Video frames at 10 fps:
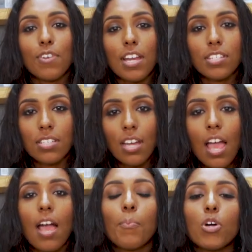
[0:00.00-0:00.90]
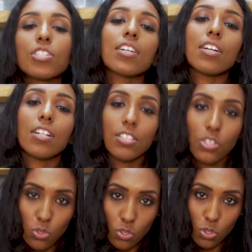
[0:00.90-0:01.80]
fresh Portugal
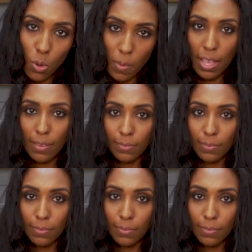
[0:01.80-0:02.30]
juice sorbet.